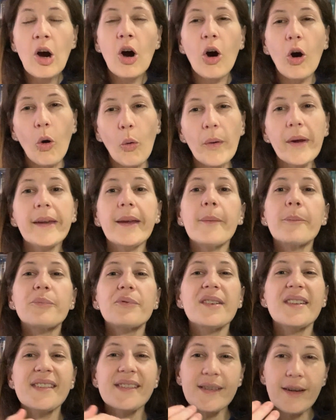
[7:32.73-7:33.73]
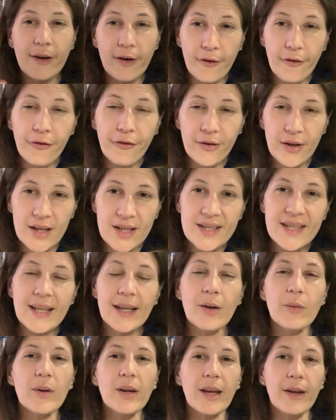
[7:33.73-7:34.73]
or we can preserve it
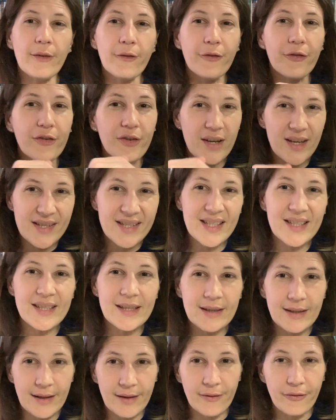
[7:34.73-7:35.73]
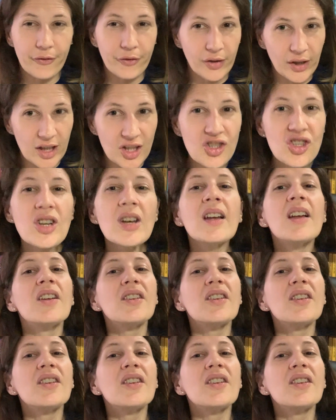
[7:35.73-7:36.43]
and we can freeze it in the fridge